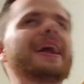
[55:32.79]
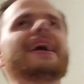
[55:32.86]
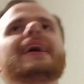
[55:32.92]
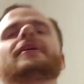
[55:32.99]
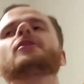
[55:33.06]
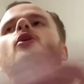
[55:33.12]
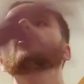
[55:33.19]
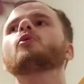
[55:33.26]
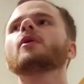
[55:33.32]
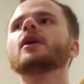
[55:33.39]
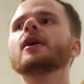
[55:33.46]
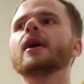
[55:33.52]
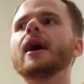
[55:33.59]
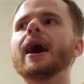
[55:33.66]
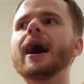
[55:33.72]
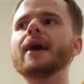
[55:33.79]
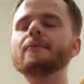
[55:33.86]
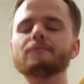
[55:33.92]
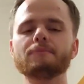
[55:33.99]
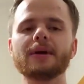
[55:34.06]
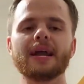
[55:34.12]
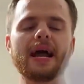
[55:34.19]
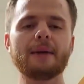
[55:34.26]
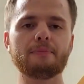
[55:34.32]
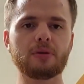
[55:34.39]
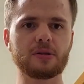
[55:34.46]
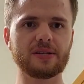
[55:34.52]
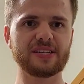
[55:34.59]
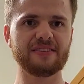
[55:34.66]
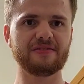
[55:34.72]
I
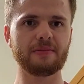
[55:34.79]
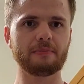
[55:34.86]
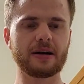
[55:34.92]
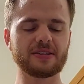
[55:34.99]
believe in